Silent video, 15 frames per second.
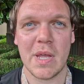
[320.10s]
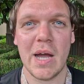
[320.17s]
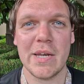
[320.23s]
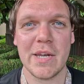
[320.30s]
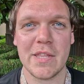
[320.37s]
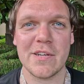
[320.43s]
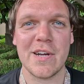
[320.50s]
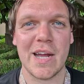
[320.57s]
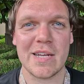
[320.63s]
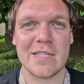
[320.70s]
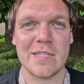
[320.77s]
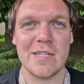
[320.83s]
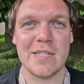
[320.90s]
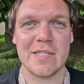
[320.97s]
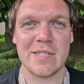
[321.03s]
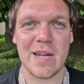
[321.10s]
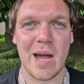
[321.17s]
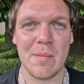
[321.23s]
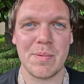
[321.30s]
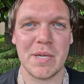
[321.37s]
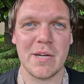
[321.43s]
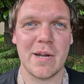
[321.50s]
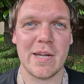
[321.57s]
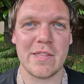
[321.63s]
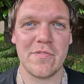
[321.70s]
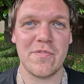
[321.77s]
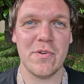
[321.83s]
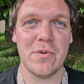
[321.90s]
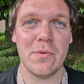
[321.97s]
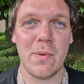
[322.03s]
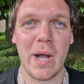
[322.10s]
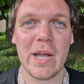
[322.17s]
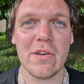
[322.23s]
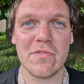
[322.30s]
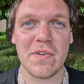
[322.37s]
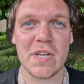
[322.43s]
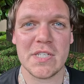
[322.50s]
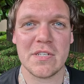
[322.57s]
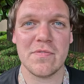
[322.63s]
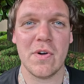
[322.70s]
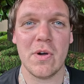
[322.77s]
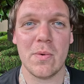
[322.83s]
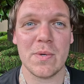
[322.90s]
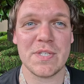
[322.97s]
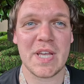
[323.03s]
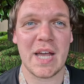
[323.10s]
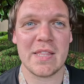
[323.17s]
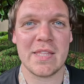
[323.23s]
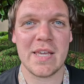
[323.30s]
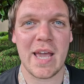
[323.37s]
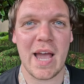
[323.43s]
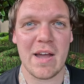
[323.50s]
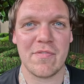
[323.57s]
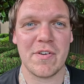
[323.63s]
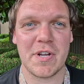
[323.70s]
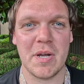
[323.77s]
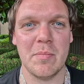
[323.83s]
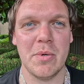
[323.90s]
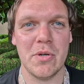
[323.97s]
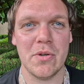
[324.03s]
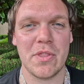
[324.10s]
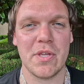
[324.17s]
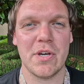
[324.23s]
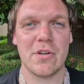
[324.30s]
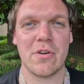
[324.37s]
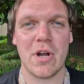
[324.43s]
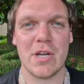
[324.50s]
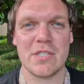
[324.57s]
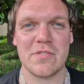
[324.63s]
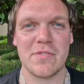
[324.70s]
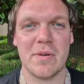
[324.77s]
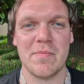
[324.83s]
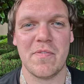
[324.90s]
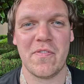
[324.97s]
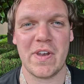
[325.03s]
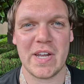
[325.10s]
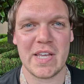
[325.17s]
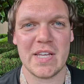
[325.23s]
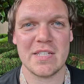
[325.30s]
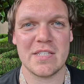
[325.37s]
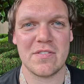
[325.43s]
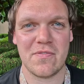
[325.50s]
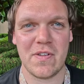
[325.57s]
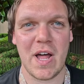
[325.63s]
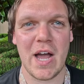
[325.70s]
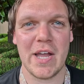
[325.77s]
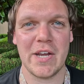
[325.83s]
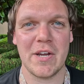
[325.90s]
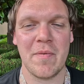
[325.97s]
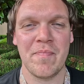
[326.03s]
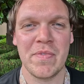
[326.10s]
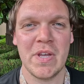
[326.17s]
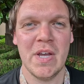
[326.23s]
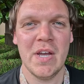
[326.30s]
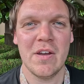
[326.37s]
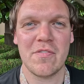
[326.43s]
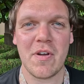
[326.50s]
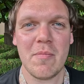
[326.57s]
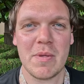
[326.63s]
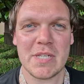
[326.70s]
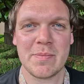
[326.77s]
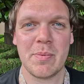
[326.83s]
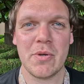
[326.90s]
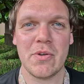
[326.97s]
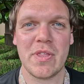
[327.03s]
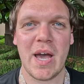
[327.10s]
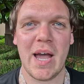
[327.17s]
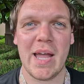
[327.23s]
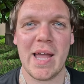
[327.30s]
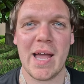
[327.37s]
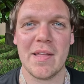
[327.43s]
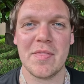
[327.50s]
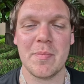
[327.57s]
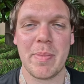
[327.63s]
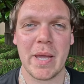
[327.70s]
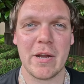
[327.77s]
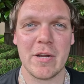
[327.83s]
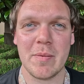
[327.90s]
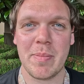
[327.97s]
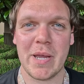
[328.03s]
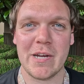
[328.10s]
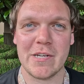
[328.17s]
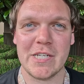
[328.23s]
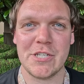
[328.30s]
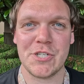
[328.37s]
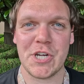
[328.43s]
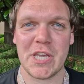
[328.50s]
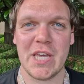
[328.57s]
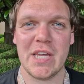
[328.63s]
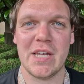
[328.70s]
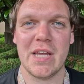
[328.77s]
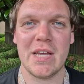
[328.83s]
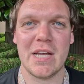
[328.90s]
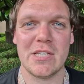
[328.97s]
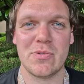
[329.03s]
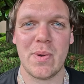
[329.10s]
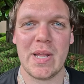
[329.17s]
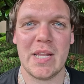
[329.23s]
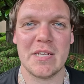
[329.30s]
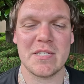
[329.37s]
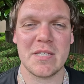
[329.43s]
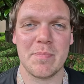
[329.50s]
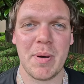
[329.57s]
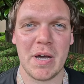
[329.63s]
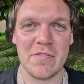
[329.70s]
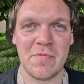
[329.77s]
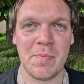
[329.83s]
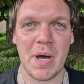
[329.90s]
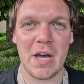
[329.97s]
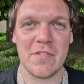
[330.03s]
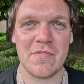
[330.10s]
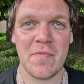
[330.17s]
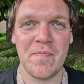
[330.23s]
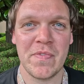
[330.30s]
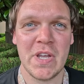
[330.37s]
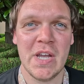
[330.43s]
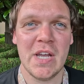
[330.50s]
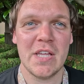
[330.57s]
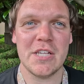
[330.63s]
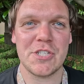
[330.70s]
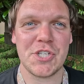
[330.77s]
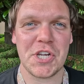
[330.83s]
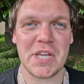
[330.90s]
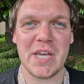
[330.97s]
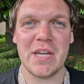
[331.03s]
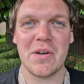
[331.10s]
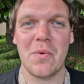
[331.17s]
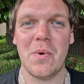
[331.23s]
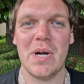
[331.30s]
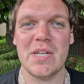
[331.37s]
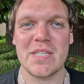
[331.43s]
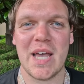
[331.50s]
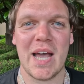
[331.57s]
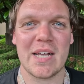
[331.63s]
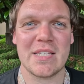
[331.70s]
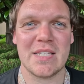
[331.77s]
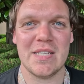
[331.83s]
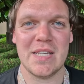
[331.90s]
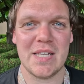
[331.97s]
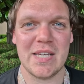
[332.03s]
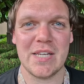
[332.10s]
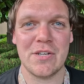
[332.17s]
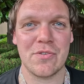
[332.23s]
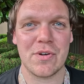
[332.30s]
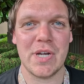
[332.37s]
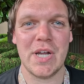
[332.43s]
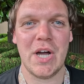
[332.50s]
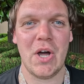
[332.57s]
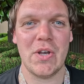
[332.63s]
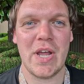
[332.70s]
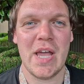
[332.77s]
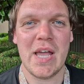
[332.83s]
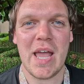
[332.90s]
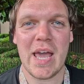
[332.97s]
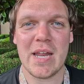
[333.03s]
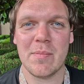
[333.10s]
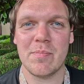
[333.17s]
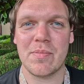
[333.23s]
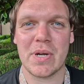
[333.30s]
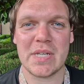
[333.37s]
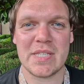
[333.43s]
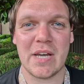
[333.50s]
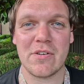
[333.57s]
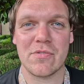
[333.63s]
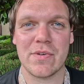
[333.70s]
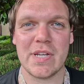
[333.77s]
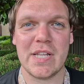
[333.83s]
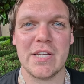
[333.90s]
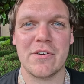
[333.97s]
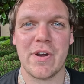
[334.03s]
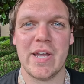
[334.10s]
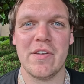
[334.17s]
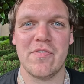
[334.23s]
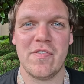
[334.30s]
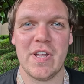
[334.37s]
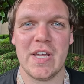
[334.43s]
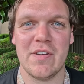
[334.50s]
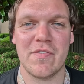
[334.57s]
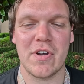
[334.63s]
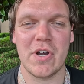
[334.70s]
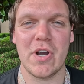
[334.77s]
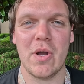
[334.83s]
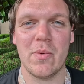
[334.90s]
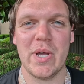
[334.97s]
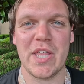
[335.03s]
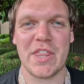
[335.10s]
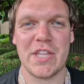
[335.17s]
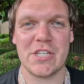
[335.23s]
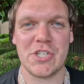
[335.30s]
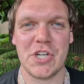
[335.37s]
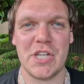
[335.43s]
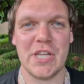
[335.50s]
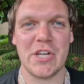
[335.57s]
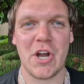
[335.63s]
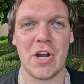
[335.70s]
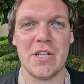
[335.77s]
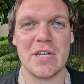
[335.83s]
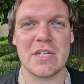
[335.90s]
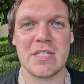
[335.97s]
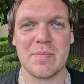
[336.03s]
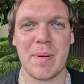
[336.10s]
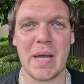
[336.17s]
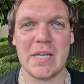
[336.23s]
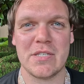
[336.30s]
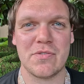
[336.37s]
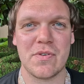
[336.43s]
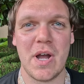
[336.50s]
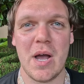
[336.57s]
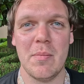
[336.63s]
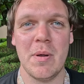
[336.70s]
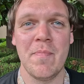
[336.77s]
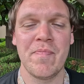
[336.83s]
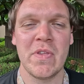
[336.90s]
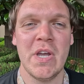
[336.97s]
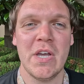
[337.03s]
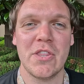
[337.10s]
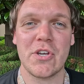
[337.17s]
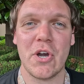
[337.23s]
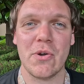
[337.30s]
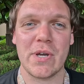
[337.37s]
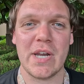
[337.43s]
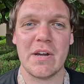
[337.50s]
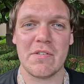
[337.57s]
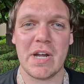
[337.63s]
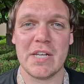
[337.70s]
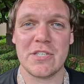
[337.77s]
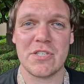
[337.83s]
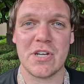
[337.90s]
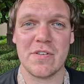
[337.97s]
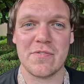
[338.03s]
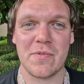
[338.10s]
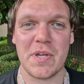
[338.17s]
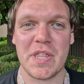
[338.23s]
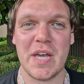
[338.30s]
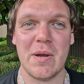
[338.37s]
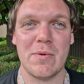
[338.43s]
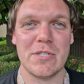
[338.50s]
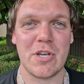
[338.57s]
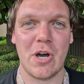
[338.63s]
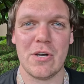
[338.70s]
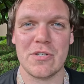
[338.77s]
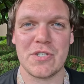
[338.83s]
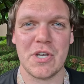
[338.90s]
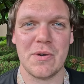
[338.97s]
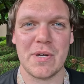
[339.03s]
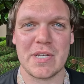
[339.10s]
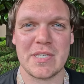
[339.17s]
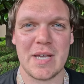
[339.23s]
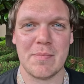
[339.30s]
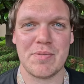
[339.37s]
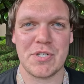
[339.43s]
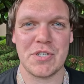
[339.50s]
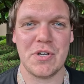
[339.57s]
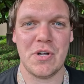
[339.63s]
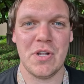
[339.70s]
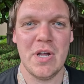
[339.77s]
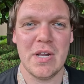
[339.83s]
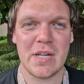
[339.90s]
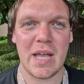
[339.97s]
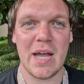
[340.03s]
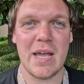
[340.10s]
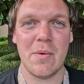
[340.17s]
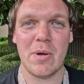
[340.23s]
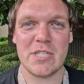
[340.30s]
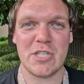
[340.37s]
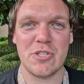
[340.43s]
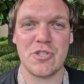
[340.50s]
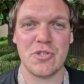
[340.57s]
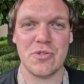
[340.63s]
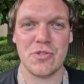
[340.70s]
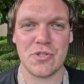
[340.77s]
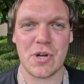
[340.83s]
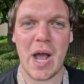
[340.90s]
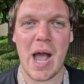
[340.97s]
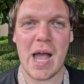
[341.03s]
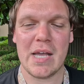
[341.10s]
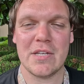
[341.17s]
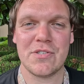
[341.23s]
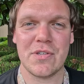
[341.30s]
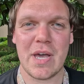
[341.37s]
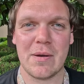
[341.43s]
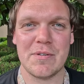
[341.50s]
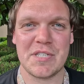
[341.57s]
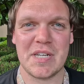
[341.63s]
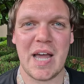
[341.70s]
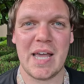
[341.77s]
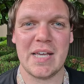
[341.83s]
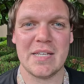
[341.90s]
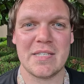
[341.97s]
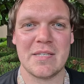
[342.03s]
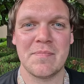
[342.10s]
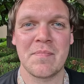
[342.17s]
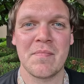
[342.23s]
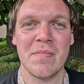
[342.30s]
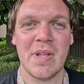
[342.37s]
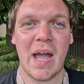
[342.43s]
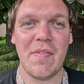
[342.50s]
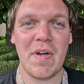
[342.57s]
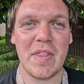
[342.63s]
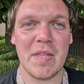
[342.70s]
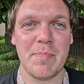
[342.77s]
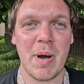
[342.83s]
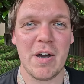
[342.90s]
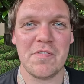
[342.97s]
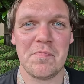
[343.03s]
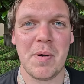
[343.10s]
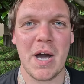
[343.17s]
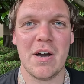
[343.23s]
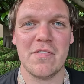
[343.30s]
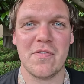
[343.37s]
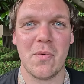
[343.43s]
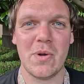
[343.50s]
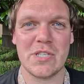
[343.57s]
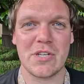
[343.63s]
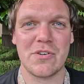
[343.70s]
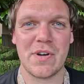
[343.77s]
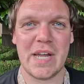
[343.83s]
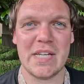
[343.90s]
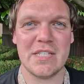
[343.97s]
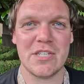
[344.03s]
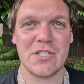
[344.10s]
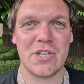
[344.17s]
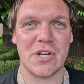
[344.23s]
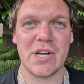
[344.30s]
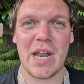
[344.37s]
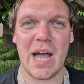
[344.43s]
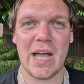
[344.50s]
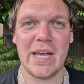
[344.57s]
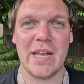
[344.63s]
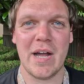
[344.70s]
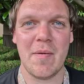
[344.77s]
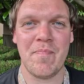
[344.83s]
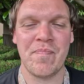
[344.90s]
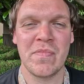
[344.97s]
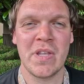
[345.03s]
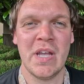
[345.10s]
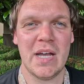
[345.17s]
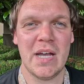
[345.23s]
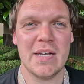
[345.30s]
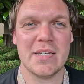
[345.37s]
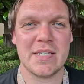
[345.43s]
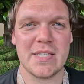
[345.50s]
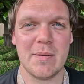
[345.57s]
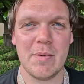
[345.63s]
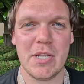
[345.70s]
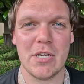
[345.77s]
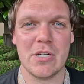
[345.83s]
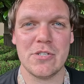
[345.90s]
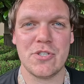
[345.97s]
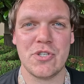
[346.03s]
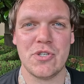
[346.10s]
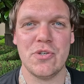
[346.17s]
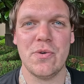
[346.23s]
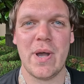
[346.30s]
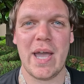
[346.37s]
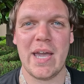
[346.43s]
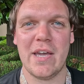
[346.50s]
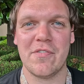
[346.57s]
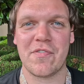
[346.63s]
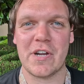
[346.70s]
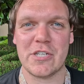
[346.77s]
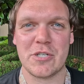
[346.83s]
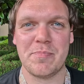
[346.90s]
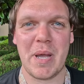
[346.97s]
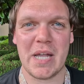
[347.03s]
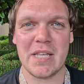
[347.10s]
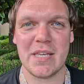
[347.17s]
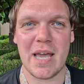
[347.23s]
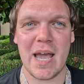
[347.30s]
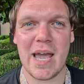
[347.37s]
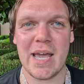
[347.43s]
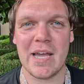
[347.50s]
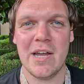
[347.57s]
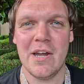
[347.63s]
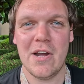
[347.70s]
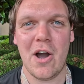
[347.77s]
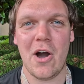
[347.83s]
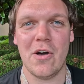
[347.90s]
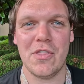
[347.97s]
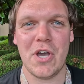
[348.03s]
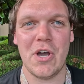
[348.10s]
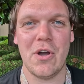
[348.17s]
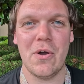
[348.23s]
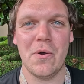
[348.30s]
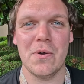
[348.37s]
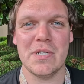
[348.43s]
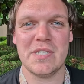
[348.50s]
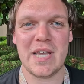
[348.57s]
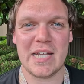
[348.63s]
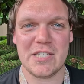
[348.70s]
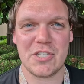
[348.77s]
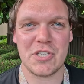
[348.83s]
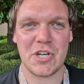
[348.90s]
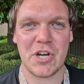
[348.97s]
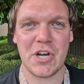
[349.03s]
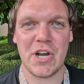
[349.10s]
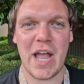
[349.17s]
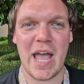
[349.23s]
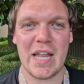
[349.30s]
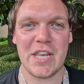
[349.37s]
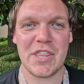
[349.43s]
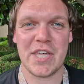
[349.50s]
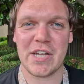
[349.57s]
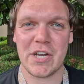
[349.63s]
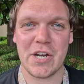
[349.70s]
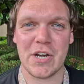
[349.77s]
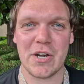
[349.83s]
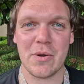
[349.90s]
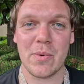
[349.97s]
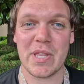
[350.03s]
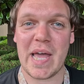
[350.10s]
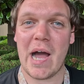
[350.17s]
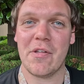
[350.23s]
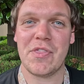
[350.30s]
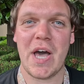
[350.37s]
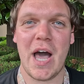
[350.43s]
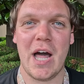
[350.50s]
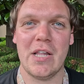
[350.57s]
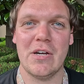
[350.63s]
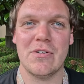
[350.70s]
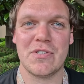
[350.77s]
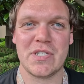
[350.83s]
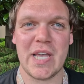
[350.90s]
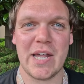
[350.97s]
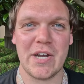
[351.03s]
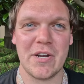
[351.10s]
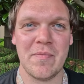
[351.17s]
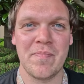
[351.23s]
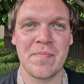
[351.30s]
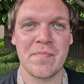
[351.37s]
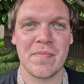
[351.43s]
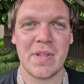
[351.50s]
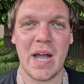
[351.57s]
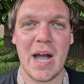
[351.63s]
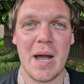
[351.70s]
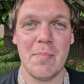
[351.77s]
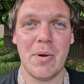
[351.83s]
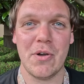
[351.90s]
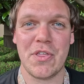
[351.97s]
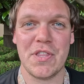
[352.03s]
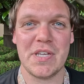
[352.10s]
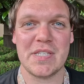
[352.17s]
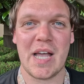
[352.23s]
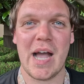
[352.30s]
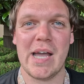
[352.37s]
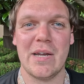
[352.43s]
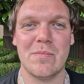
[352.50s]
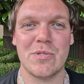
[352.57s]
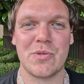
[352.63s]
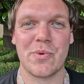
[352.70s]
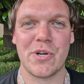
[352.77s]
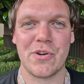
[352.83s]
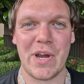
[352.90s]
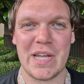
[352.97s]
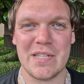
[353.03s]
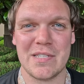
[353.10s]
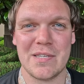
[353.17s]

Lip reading: Another excellent stop here at the Food and Wine Festival was at the Africa booth across from Finnegan's Flyer. From this booth, I had the peri peri chicken as well as the puff puff. The chicken was excellently grilled and it brings out a really great flavor with the chili garlic spice rub. The coconut rice served with it was also exceptional. It wasn't too dry, so that was nice. And then the puff puff was a great dessert item, similar to a French beignet, although denser and thicker without the hollow center. Both of these items were great.